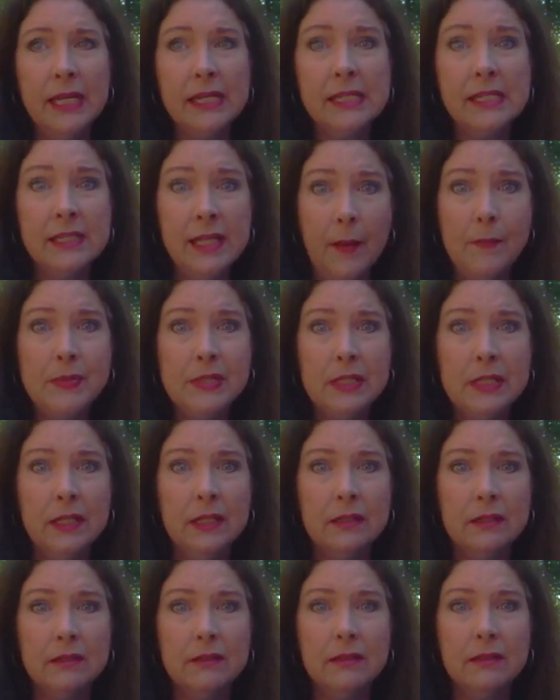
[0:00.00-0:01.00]
accept
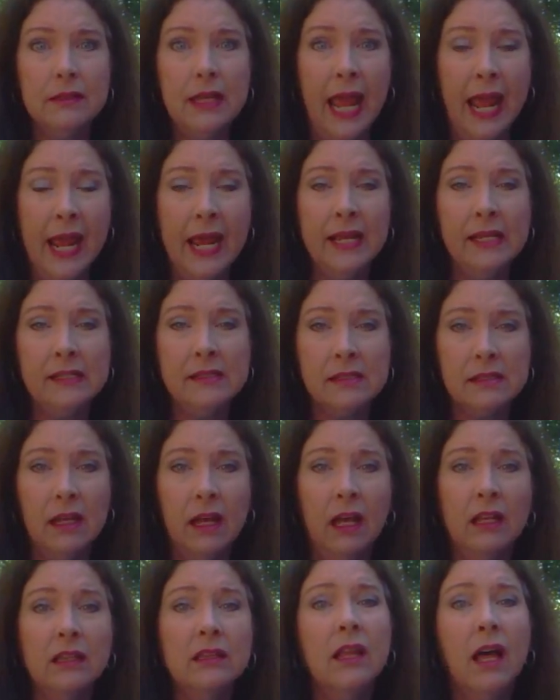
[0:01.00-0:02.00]
it as
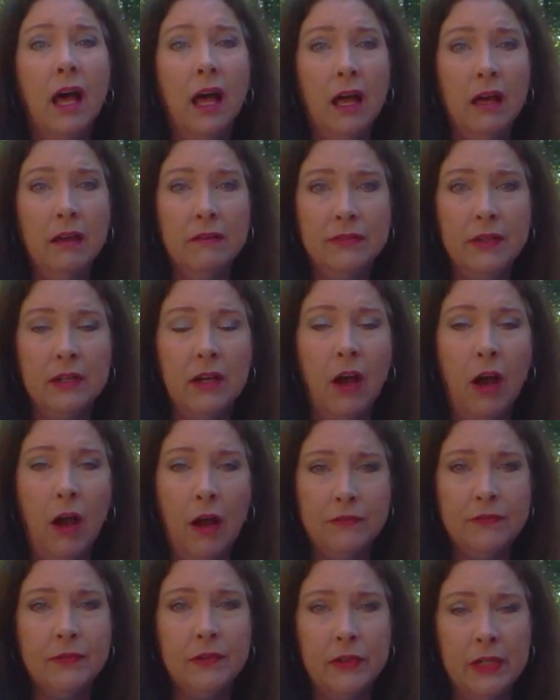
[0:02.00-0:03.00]
a love
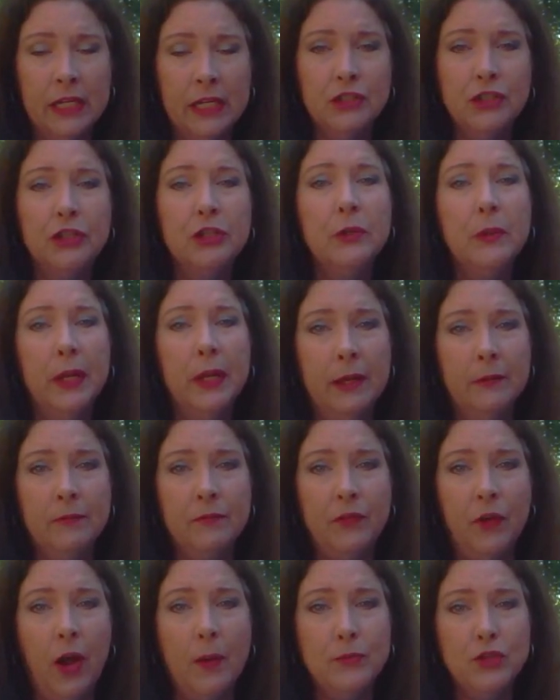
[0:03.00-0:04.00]
offering to
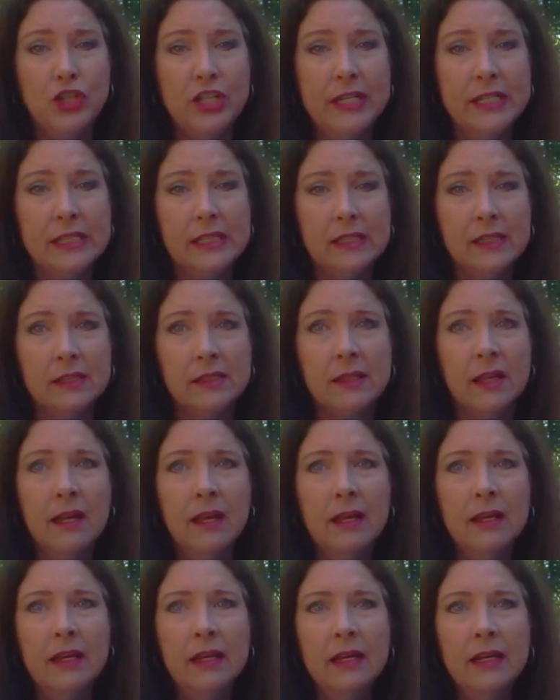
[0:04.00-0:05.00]
him from Jesus.
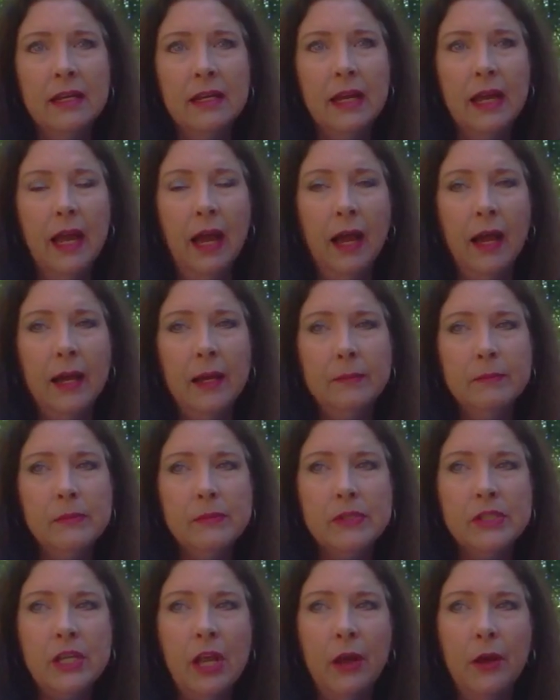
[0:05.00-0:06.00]
Um,
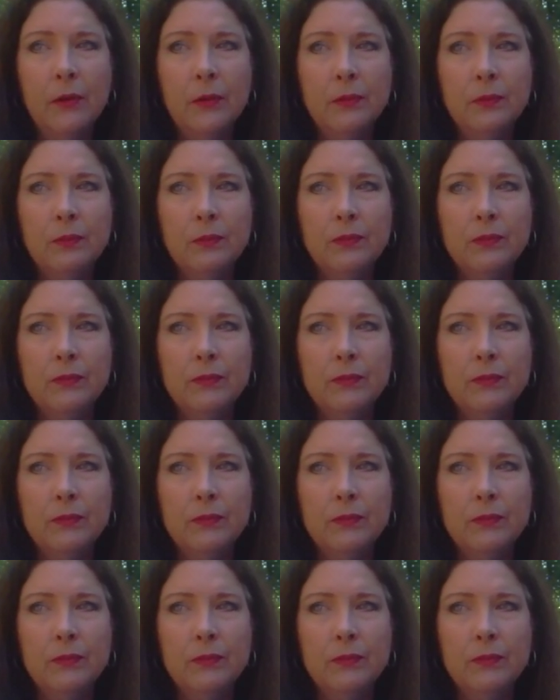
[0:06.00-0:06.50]
so